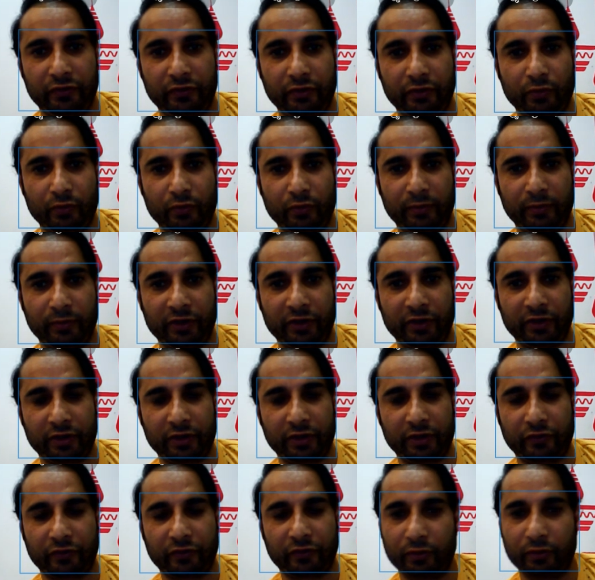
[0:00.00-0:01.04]
EC2
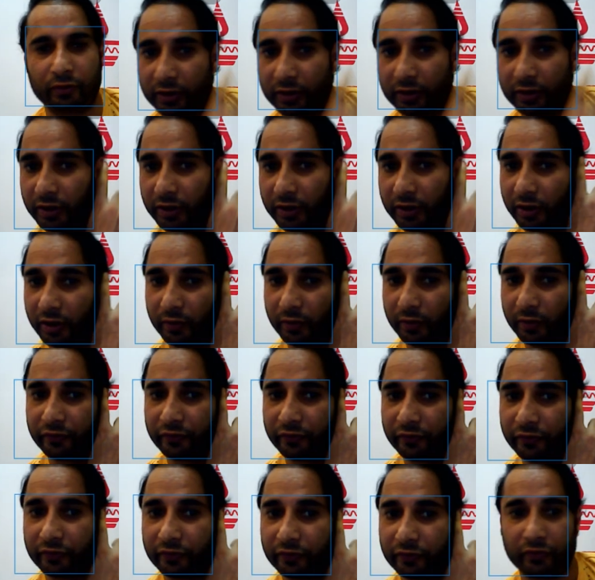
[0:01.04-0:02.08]
management console, our
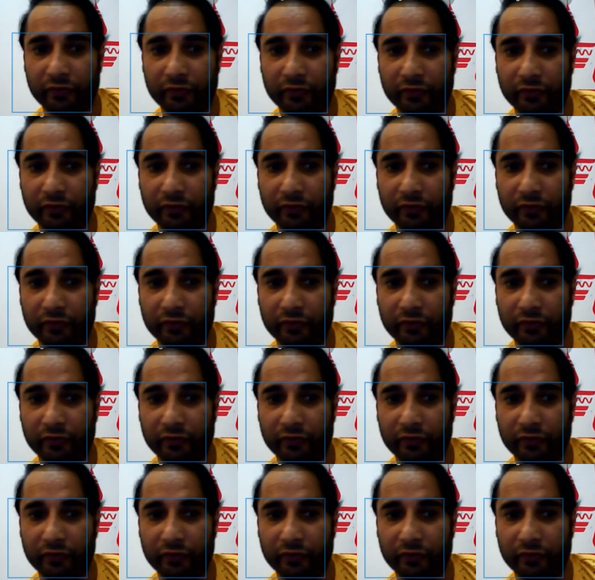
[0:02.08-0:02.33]
instance.